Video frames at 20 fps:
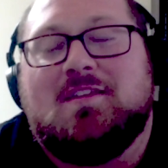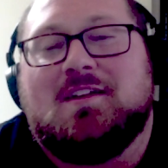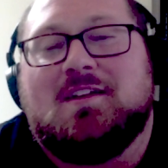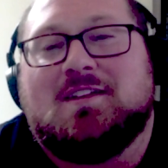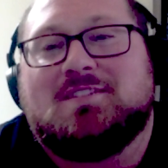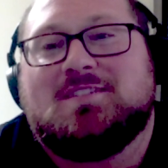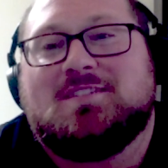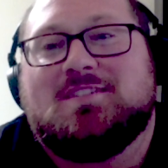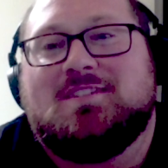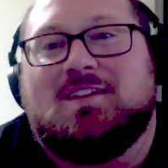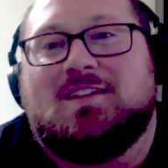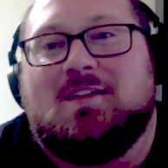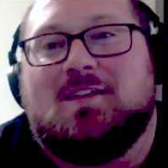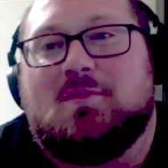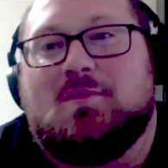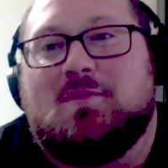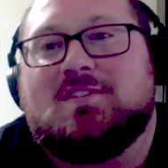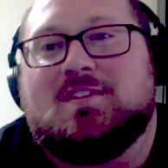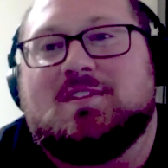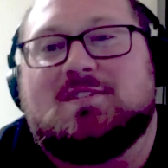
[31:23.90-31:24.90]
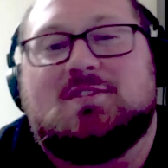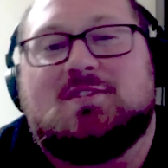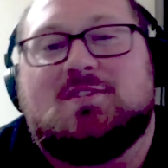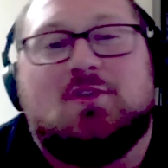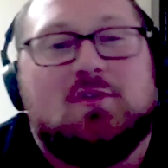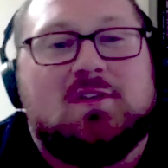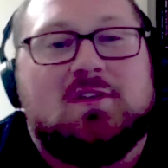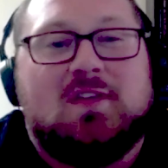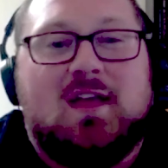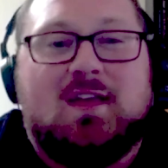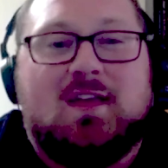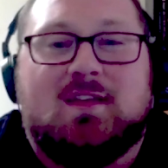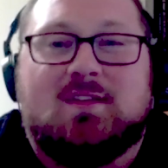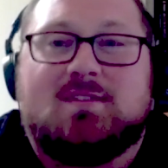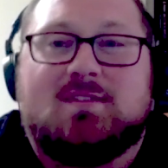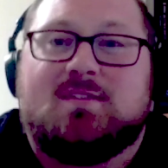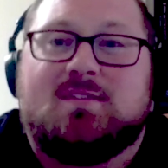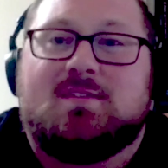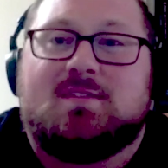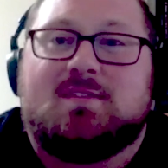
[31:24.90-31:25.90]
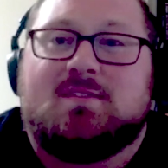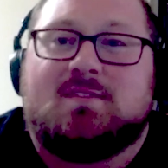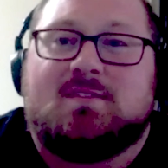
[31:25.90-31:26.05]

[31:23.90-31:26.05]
I want to say it's Koutadakis.